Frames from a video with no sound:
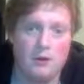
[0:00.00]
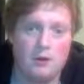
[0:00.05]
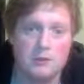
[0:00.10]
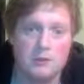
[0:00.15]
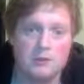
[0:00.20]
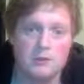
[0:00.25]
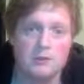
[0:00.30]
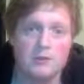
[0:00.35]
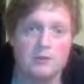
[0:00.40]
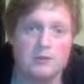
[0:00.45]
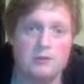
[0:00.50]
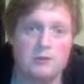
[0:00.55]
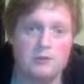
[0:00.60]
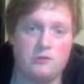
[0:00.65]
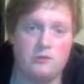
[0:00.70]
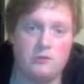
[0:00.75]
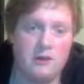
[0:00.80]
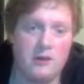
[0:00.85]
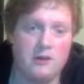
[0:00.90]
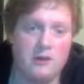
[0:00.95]
So he's
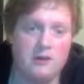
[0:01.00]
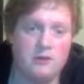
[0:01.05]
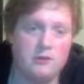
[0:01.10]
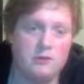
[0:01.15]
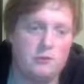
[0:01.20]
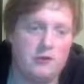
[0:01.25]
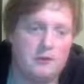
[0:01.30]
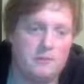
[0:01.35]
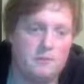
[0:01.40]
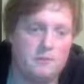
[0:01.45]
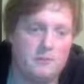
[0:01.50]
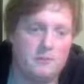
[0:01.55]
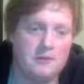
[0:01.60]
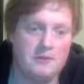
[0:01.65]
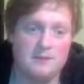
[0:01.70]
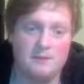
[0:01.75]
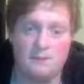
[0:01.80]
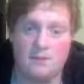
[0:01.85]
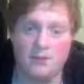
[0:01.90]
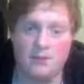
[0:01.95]
trying to get
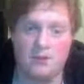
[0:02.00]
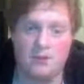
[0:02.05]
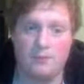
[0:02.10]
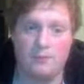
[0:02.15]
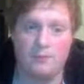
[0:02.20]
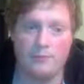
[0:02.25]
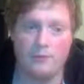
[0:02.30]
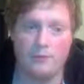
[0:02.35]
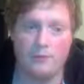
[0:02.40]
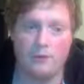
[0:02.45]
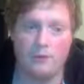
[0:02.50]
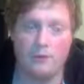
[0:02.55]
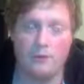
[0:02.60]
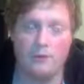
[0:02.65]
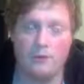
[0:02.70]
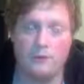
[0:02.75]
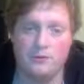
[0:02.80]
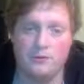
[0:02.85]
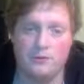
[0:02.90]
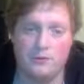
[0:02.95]
his bishop
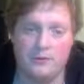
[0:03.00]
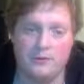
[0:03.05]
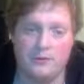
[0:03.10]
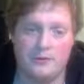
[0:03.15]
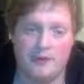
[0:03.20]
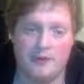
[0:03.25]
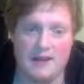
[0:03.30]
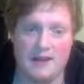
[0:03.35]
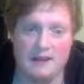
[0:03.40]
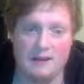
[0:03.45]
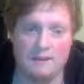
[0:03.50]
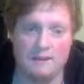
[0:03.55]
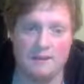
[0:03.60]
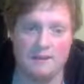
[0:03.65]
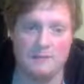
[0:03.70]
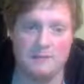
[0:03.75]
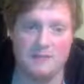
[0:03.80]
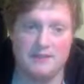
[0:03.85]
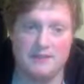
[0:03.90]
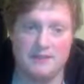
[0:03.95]
on this diagonal
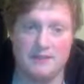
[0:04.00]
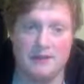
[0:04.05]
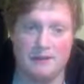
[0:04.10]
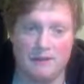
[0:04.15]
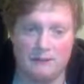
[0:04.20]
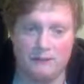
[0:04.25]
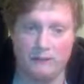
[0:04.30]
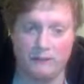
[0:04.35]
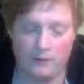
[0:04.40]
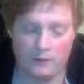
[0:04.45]
himself.